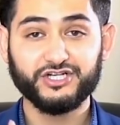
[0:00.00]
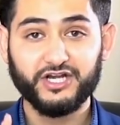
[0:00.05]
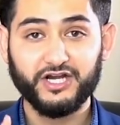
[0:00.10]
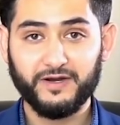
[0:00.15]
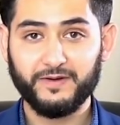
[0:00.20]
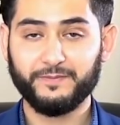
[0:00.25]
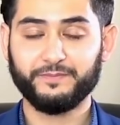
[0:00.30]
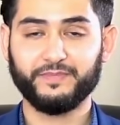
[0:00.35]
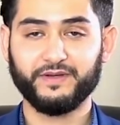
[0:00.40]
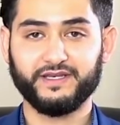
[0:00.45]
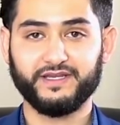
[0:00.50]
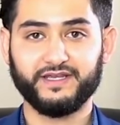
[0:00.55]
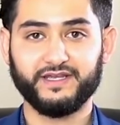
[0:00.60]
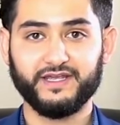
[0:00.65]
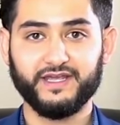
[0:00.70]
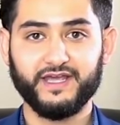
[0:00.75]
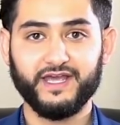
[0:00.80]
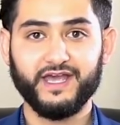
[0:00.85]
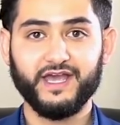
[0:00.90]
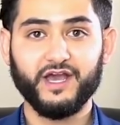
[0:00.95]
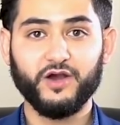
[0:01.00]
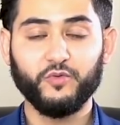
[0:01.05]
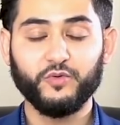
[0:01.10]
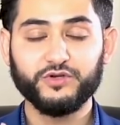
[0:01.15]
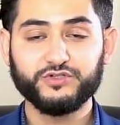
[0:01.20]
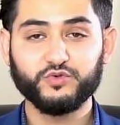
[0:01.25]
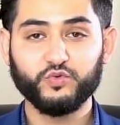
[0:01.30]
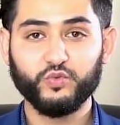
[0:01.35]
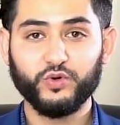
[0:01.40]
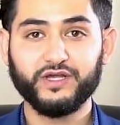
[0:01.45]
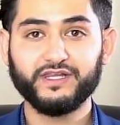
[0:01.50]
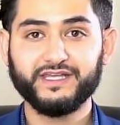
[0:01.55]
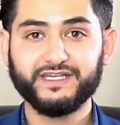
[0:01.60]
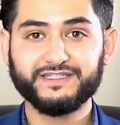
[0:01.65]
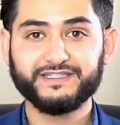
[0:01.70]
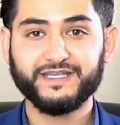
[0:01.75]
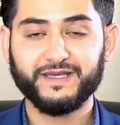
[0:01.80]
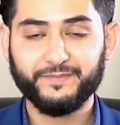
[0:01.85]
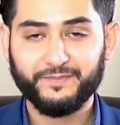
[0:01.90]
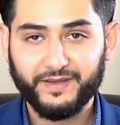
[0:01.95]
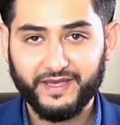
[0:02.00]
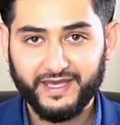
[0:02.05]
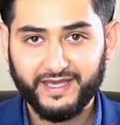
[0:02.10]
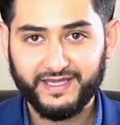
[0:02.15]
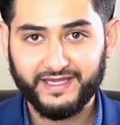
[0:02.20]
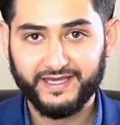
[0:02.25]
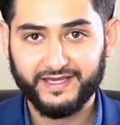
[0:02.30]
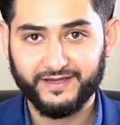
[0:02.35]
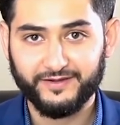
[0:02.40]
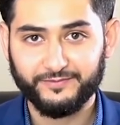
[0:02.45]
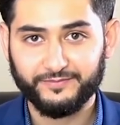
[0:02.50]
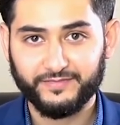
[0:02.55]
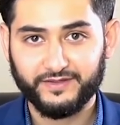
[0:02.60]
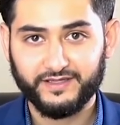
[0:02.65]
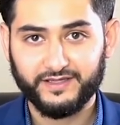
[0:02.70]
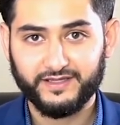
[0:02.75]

company, was willing to pay him